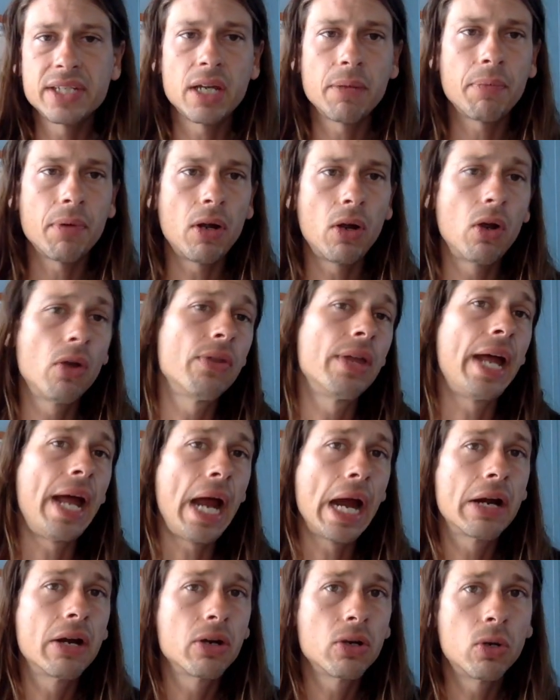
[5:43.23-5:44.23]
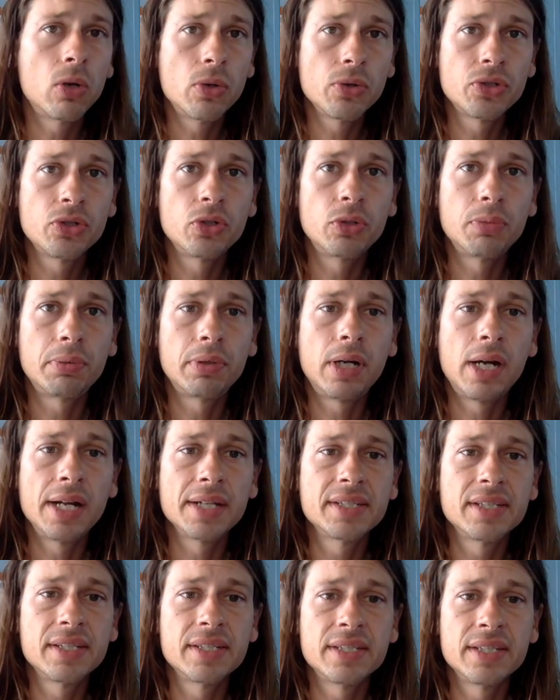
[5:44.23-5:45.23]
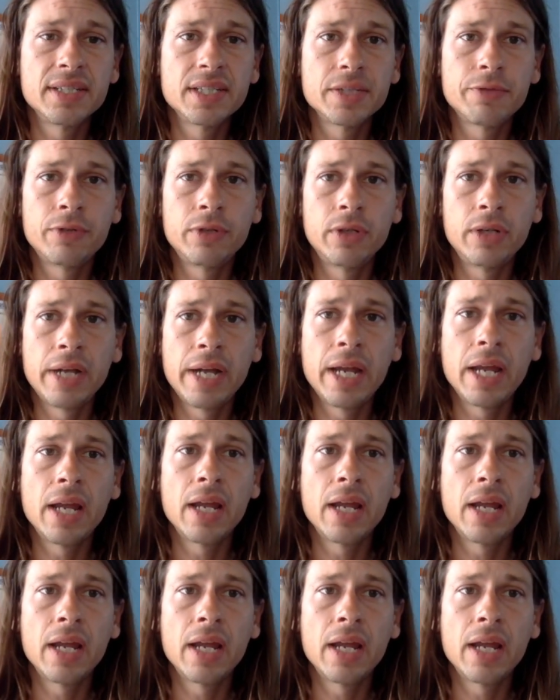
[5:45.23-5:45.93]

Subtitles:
up all the agricultural processes for